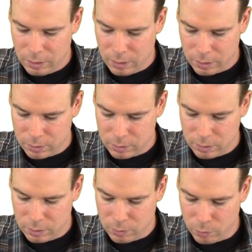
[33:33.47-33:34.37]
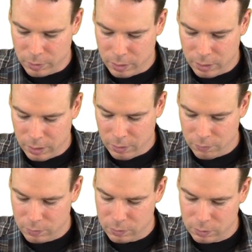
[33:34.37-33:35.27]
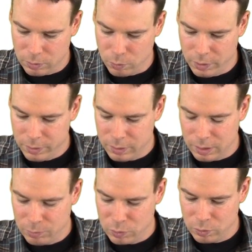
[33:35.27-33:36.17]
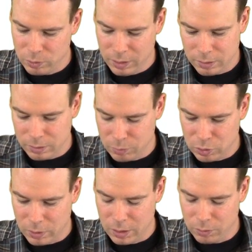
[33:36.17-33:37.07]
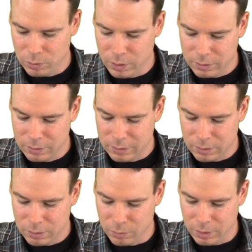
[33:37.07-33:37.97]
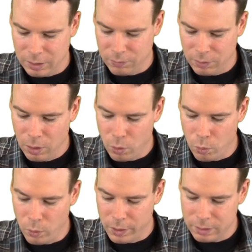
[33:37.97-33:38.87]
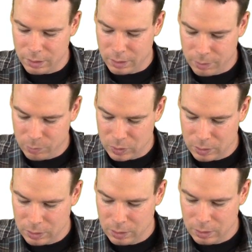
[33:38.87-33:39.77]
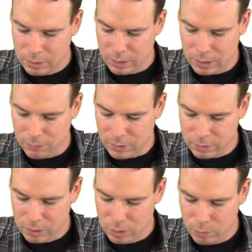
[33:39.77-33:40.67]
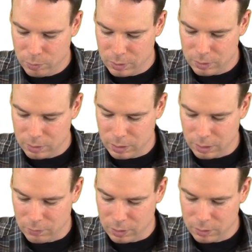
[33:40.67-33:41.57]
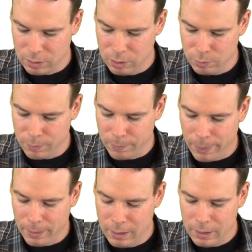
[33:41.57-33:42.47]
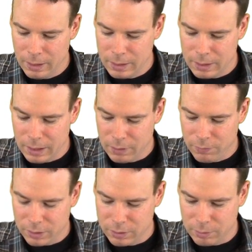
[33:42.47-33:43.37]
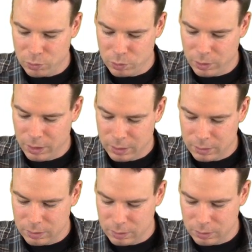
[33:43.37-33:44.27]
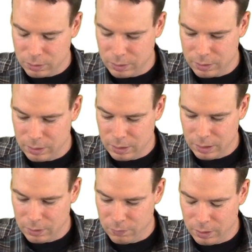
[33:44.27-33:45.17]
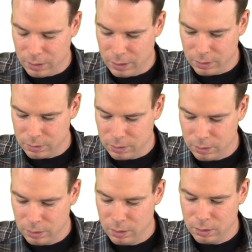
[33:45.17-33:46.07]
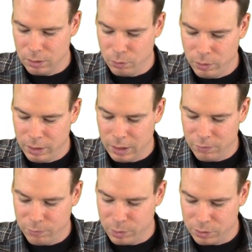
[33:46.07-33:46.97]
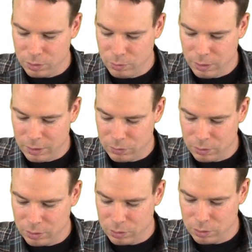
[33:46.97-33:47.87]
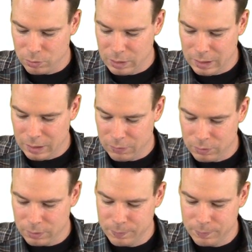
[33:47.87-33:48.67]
x to the 1/2. So 1 times root x, I'm just writing root x as x to the 1/2. 1 times negative x cubed, that's negative x cubed. Negative x times root x, so that's negative x to the 1/2 plus 2/2, so that's 3/2.